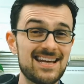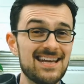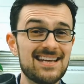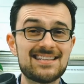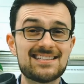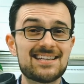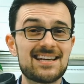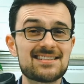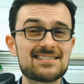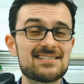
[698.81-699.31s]

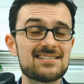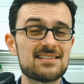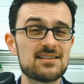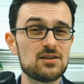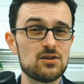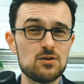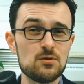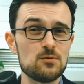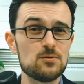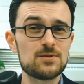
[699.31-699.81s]
it doesn't
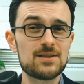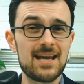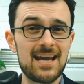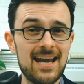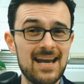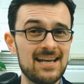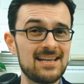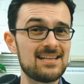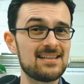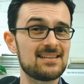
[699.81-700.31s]
use
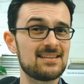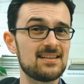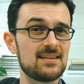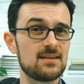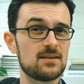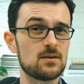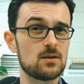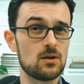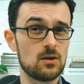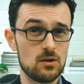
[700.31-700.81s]

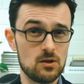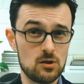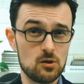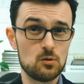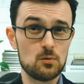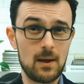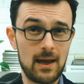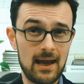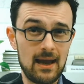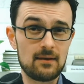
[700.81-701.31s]
anything you
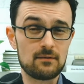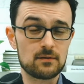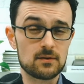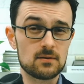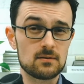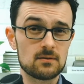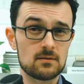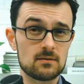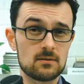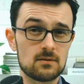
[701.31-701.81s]

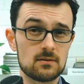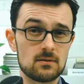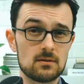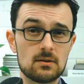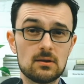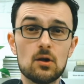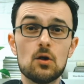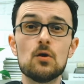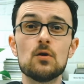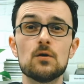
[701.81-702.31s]
haven't
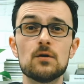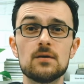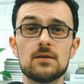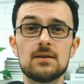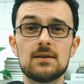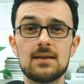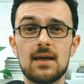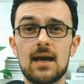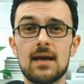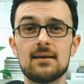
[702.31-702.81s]
learned
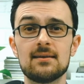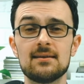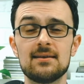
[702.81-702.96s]
yet.